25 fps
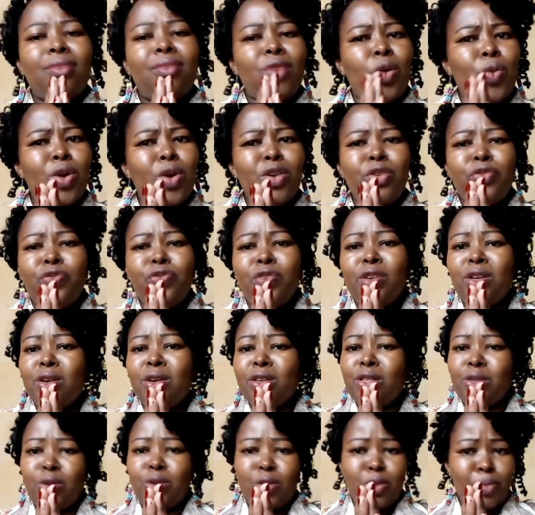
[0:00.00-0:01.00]
When you feel you're
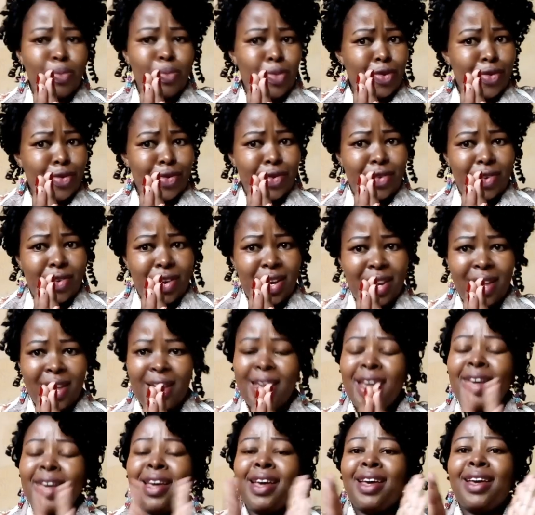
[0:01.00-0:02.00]
so bored,
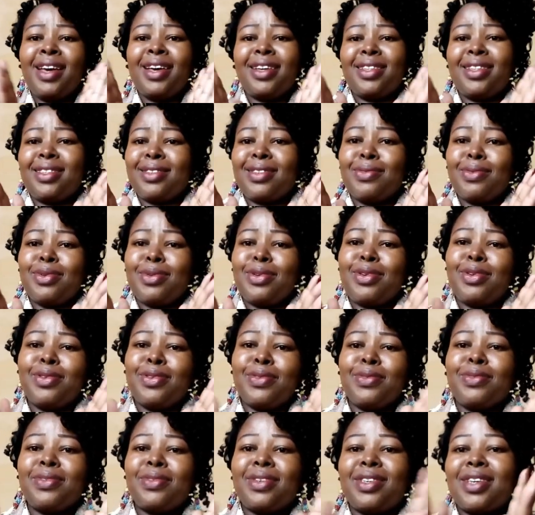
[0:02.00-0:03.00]
it's good
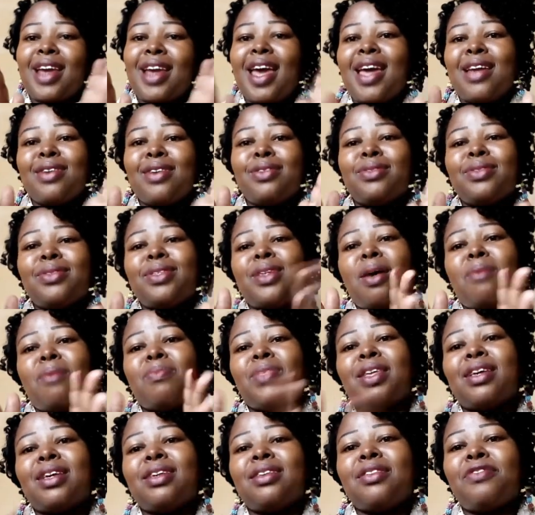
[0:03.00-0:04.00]
to try and do
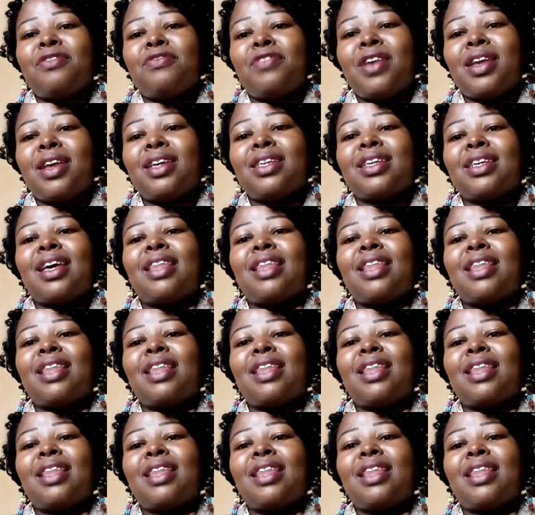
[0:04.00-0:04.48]
something different,